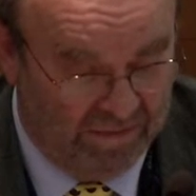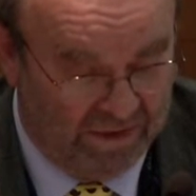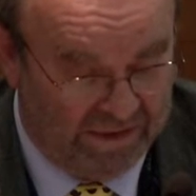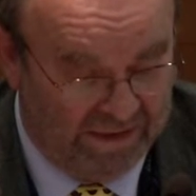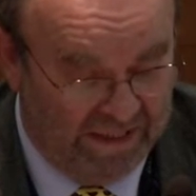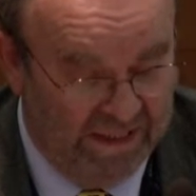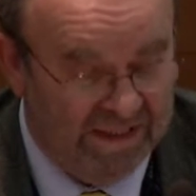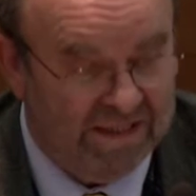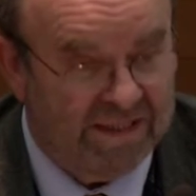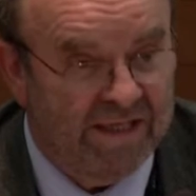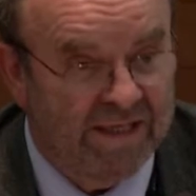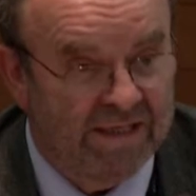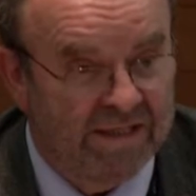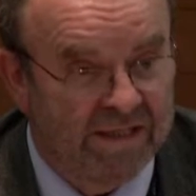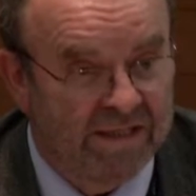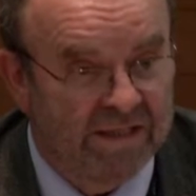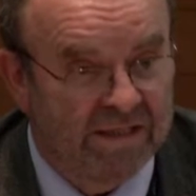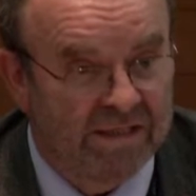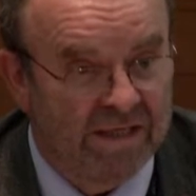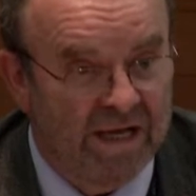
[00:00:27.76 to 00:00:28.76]
Since this
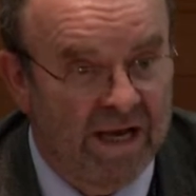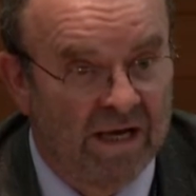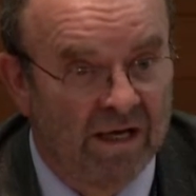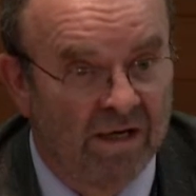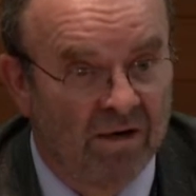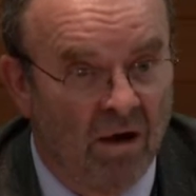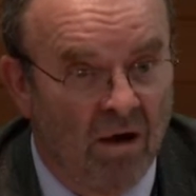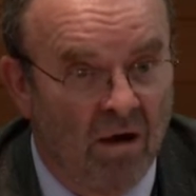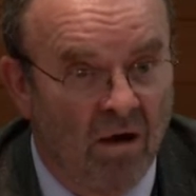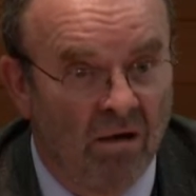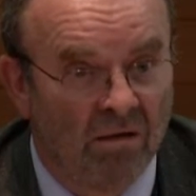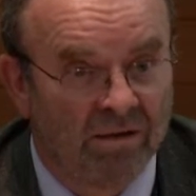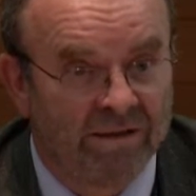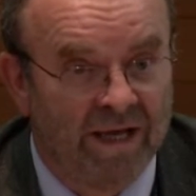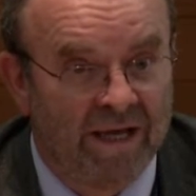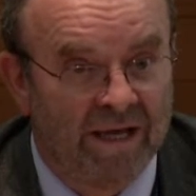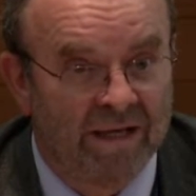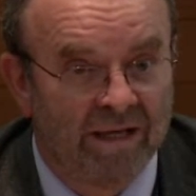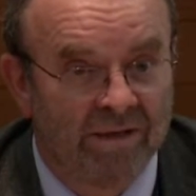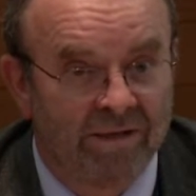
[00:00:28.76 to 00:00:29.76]
is a long day,